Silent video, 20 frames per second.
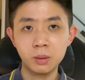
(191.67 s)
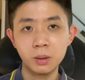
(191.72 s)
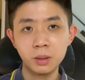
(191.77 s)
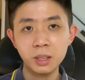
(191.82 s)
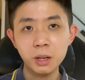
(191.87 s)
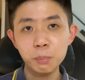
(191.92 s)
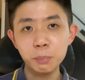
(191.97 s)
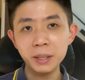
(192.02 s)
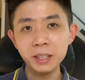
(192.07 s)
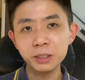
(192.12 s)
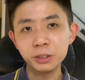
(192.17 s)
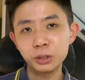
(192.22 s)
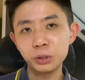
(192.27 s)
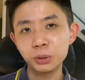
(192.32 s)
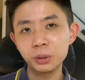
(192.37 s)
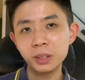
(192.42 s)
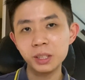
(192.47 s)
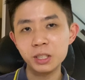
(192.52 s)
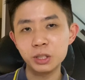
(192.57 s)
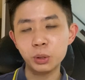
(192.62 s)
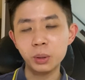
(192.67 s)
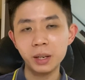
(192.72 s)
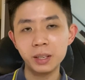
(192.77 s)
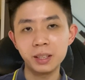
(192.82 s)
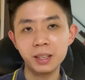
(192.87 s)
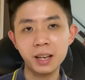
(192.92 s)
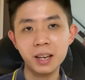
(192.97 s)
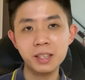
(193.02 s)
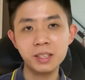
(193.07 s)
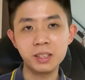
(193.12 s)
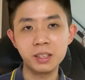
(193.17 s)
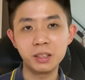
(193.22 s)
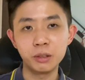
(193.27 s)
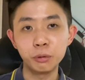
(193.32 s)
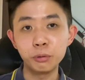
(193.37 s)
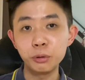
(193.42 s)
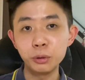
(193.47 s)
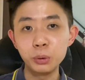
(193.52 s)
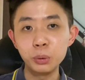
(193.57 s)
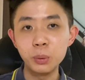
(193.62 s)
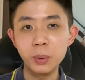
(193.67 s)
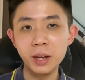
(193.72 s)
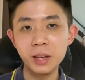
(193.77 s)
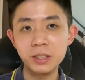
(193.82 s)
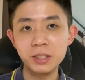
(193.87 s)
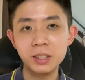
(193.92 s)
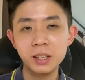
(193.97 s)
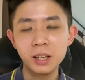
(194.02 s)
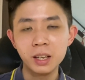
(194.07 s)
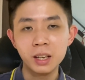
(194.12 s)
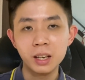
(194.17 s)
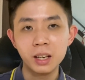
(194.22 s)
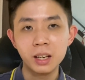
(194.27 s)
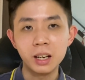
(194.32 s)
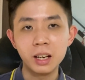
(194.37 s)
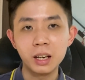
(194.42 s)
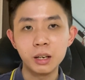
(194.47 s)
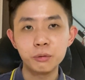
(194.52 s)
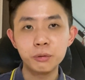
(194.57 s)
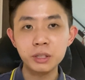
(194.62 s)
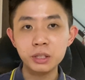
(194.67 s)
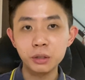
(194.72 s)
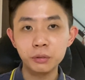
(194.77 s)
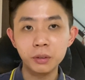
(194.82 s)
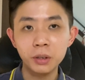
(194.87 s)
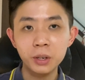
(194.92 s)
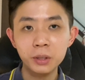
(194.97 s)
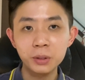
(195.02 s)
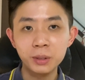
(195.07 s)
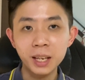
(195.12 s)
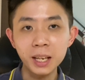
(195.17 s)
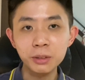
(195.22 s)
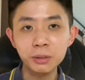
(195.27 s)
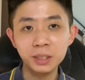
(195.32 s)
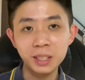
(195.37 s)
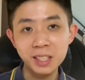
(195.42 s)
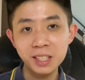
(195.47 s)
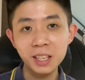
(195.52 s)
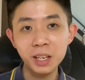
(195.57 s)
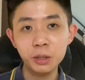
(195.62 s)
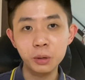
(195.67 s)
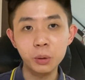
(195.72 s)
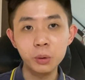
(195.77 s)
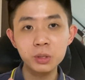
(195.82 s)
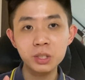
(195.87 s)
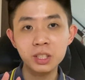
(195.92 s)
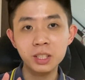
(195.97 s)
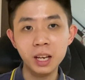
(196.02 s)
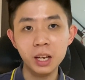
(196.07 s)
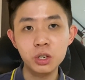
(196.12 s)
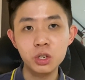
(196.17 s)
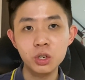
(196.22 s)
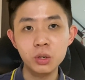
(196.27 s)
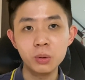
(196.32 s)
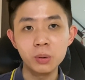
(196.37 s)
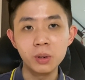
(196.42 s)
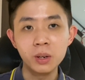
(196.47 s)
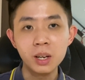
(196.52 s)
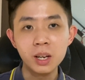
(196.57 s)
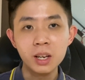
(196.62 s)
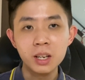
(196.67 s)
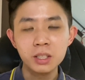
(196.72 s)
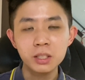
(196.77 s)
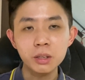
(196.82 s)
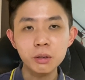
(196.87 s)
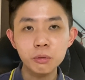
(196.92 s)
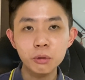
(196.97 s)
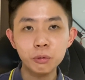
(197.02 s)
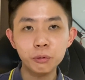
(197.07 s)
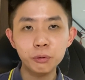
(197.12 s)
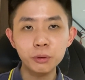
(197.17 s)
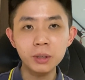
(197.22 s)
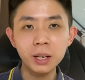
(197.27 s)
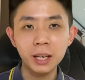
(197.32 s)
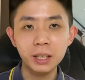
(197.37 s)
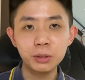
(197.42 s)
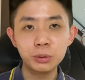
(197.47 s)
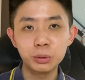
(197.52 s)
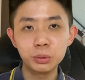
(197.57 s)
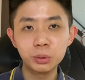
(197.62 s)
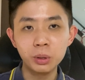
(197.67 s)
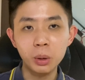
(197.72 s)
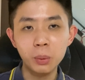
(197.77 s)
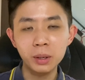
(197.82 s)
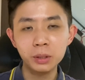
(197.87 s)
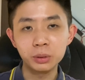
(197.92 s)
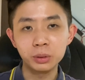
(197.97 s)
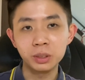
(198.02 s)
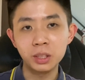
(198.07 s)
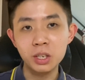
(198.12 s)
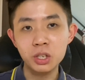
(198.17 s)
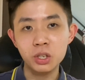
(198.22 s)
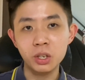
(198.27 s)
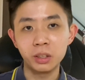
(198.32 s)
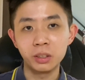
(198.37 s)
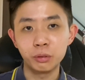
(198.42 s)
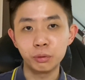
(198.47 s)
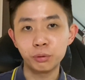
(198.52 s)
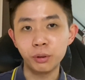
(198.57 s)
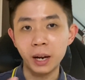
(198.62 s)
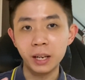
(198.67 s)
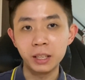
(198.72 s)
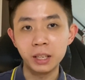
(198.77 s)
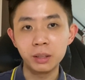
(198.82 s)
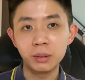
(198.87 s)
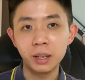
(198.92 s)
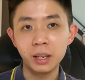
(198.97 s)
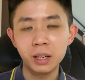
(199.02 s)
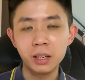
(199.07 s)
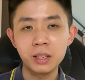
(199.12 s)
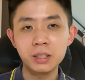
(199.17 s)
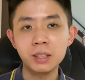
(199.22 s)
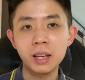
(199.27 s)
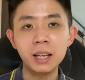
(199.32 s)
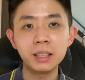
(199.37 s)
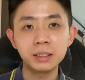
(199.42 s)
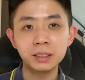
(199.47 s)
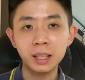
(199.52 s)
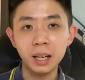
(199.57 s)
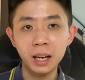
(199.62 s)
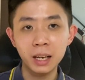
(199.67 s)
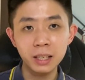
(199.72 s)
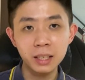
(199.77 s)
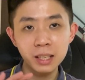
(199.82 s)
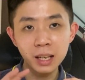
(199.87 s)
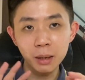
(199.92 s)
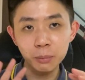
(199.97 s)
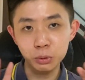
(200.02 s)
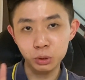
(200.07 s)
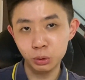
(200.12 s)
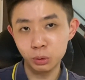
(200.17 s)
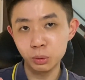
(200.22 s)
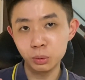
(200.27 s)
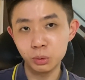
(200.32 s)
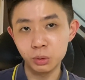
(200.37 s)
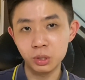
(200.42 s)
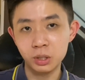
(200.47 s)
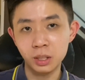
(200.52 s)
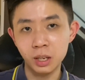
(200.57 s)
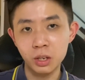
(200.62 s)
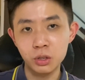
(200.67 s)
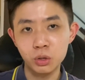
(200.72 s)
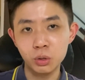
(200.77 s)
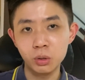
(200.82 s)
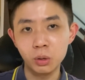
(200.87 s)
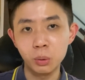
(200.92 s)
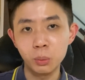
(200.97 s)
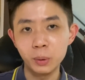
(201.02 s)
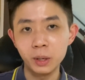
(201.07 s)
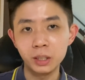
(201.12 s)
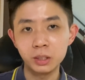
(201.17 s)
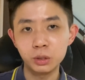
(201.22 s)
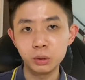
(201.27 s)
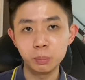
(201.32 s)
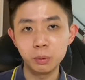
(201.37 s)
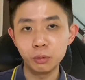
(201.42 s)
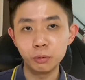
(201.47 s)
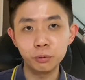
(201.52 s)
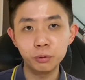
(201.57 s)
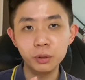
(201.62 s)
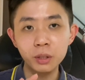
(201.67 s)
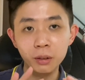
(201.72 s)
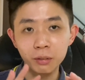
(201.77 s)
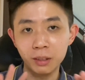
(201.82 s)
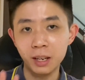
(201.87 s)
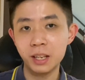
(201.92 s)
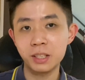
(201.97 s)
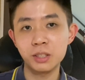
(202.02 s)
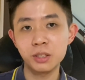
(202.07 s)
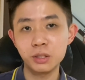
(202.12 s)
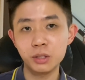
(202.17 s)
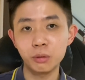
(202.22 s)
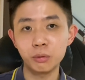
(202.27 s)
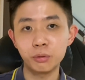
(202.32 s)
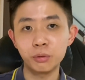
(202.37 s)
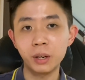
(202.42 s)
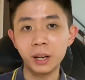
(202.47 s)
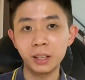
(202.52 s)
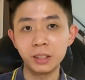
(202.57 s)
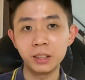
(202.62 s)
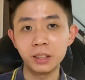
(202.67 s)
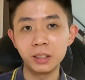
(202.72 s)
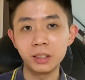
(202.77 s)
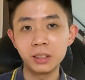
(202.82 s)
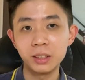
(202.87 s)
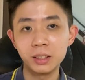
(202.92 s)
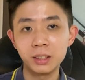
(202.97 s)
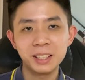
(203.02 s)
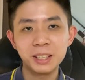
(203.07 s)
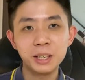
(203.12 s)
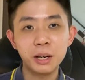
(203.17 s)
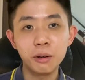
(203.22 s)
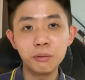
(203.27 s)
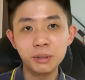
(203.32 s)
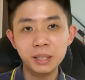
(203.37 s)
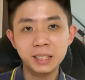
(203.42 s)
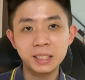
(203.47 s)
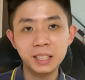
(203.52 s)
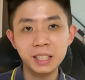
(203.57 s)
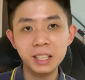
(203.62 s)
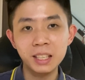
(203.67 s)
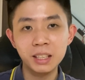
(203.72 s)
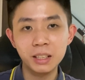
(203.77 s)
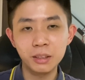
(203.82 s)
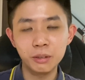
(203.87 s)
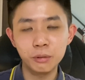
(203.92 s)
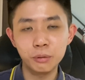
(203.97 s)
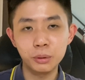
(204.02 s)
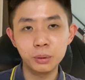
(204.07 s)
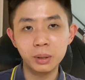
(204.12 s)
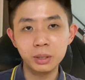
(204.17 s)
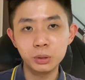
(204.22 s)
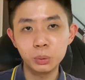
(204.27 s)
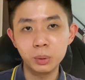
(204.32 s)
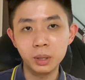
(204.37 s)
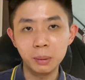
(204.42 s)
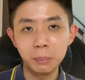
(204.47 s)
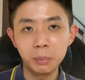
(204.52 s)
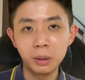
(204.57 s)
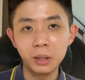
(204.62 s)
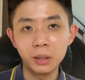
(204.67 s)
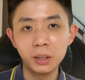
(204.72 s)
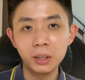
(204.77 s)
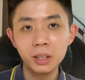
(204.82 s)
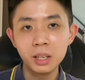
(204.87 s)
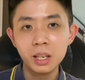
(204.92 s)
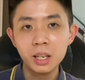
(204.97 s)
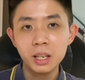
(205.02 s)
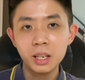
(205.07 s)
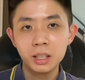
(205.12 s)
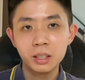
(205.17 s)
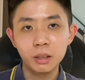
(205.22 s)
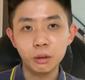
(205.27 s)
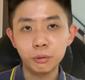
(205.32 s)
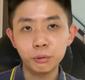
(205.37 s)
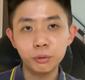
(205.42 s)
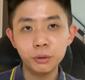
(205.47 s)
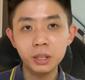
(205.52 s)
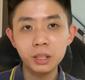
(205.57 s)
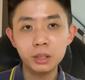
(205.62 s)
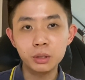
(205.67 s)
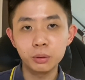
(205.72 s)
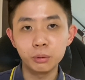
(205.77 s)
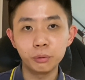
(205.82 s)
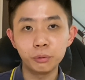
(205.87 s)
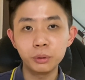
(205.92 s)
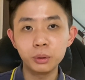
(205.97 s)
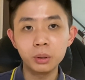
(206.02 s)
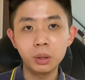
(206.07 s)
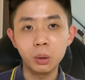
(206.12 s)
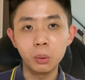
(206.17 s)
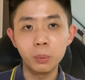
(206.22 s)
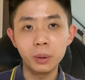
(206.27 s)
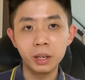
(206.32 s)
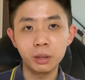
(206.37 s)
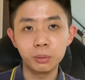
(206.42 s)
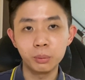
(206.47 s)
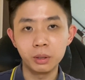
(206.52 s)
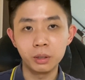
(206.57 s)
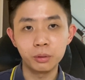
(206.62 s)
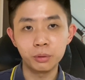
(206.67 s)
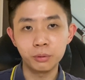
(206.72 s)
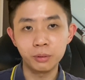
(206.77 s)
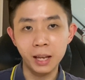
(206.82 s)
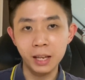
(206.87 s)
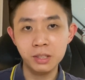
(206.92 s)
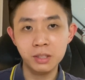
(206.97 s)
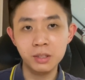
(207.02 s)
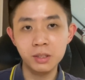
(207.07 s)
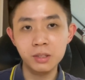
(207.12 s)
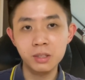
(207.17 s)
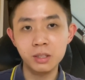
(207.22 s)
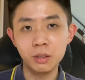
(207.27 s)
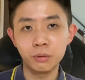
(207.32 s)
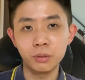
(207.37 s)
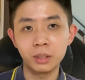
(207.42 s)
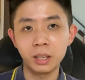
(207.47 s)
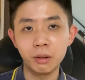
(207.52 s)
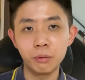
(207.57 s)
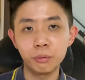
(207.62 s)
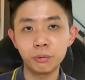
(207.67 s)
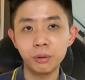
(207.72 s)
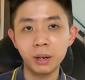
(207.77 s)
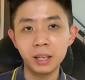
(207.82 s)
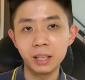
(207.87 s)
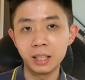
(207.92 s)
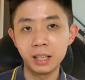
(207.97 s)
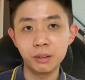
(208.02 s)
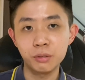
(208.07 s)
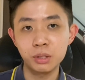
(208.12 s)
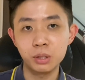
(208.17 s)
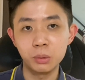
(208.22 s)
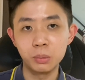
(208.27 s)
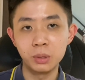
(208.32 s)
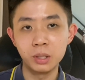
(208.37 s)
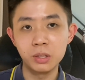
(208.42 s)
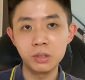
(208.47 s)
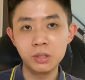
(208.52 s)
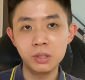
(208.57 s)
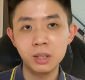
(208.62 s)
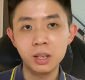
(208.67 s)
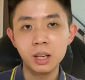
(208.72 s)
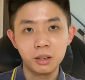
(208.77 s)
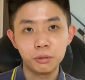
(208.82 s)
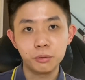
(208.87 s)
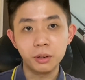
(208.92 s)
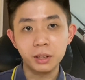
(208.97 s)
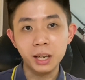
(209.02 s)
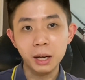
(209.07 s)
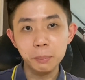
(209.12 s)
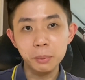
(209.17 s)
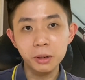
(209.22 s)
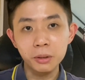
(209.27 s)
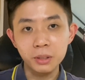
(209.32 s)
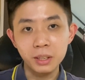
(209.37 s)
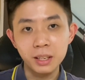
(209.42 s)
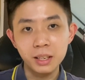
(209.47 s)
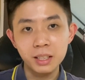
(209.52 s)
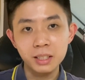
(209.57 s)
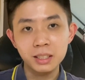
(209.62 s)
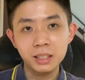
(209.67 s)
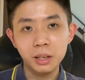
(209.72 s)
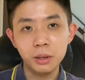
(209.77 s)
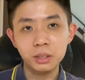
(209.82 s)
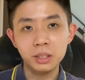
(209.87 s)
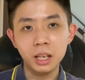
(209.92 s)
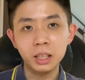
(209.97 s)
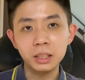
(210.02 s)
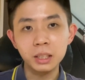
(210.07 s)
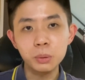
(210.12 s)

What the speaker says: Now, being a tutor is quite nice in a few ways. First of all, you get to decide your own schedule. So if you feel like you do not want to teach on a Friday, right, it's entirely up to you to schedule your week to be free of lessons on Friday. Conversely, if you want to work more, you're free to fill your week with lessons if you can find enough students. For a couple of years, I was actually